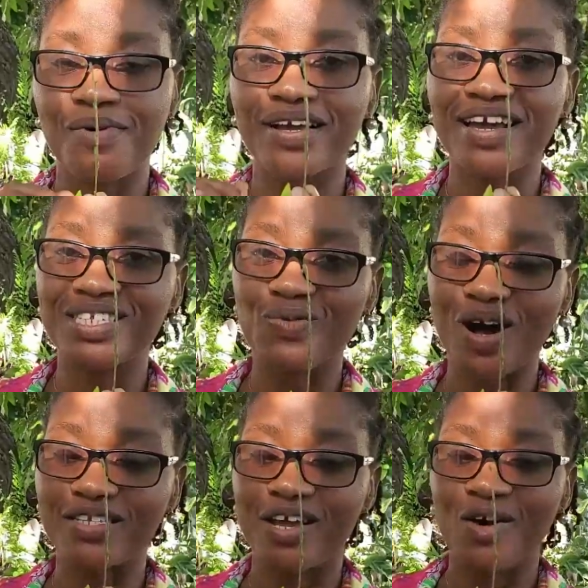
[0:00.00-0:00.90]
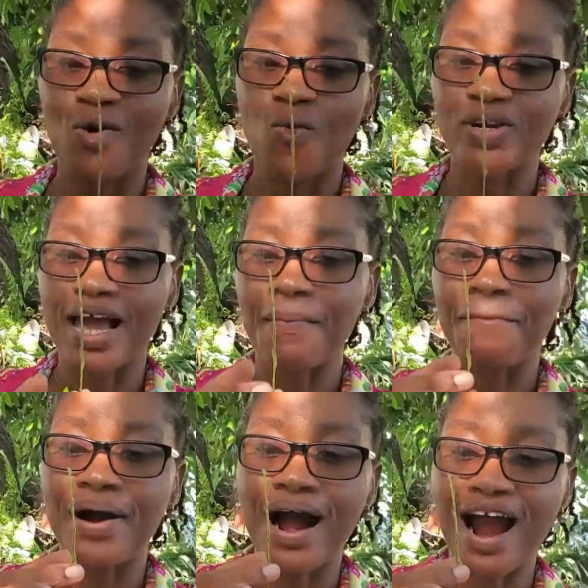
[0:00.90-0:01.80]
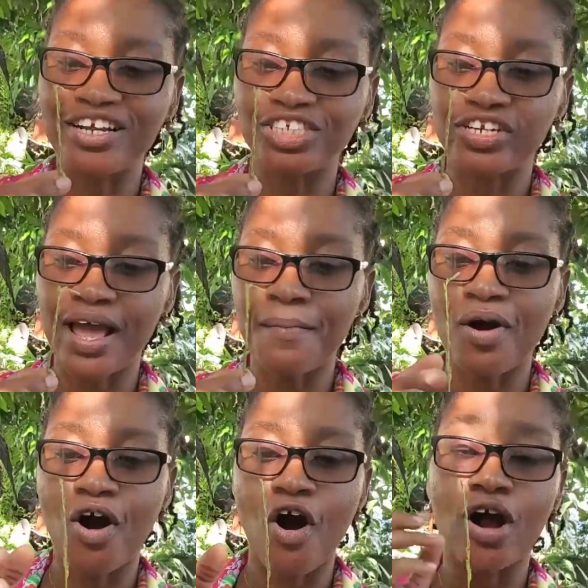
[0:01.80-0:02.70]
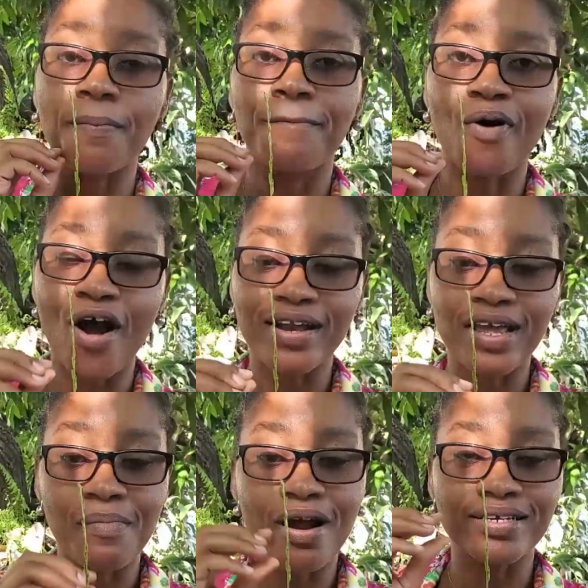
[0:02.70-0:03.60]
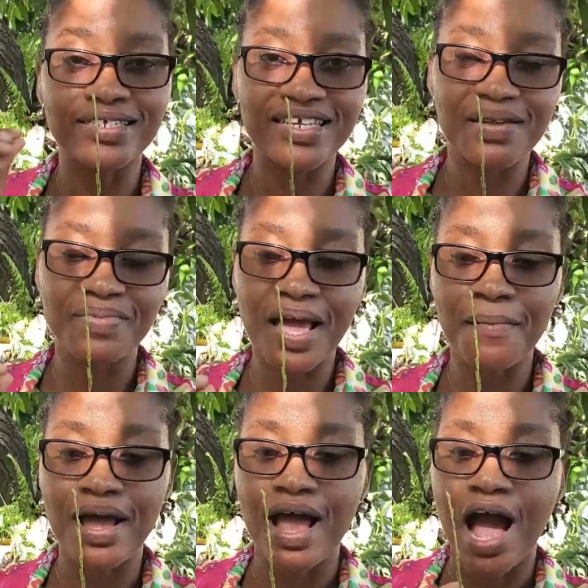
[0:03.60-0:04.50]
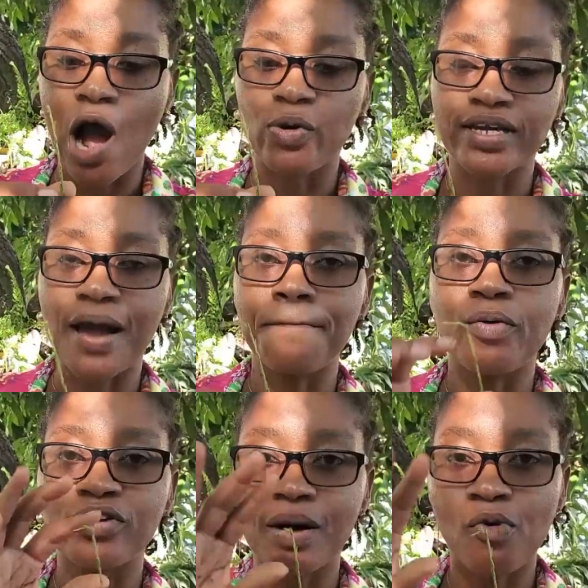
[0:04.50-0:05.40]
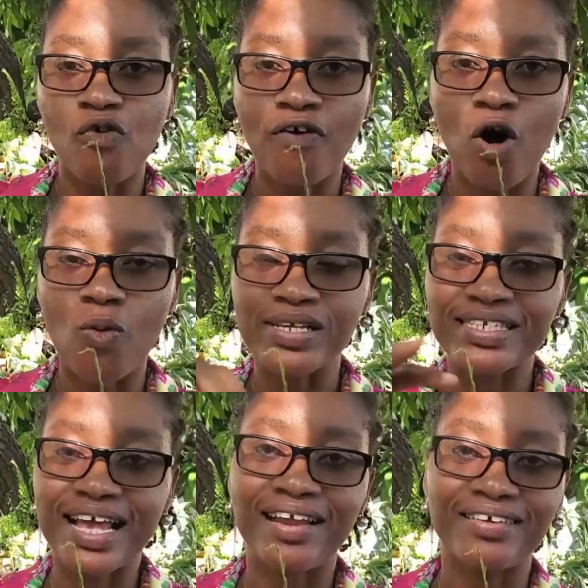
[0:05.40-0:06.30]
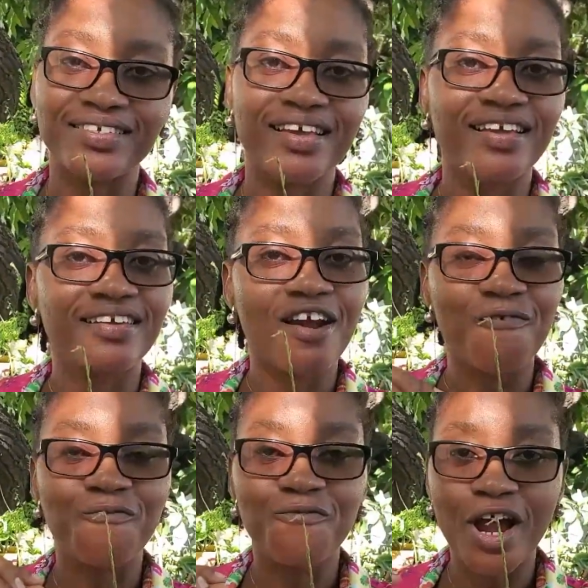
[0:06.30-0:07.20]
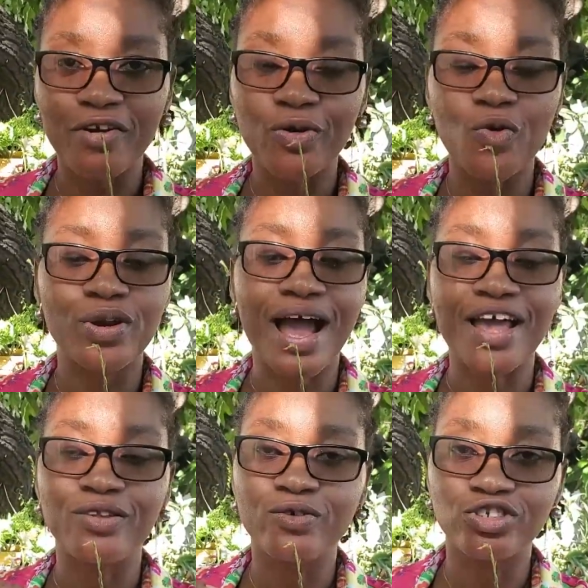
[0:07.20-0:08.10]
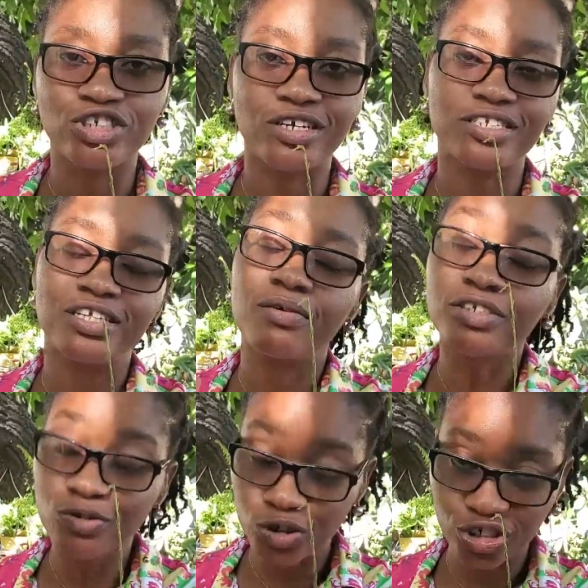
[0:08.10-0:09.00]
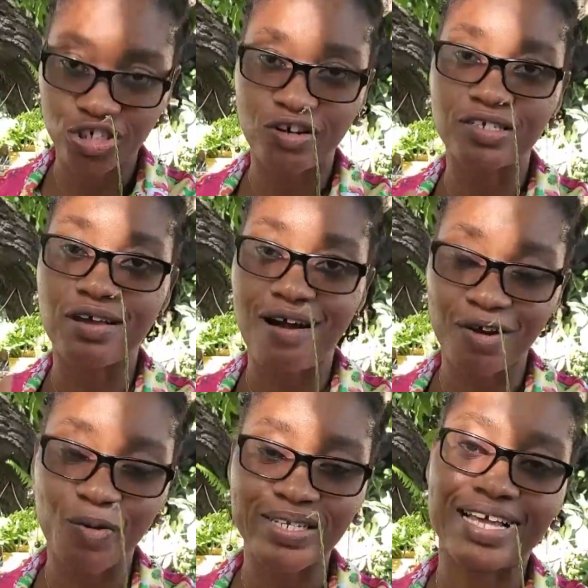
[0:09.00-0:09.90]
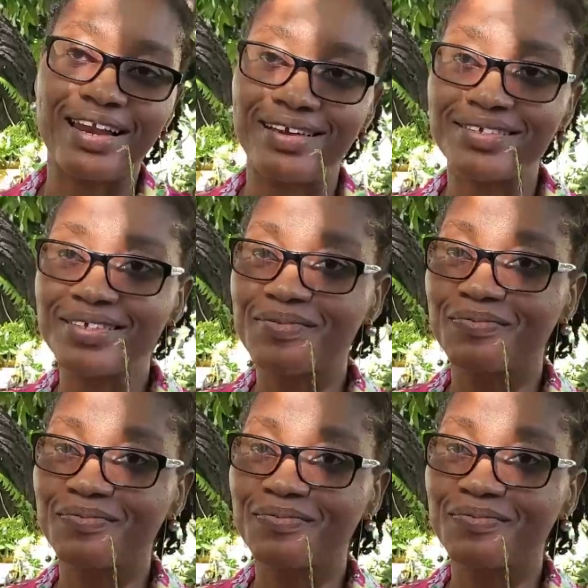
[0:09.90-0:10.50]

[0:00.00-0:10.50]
but guess what? We can parch them or boil them or steam them, and we can put them over our salads. They're very good and nutritious on our salads.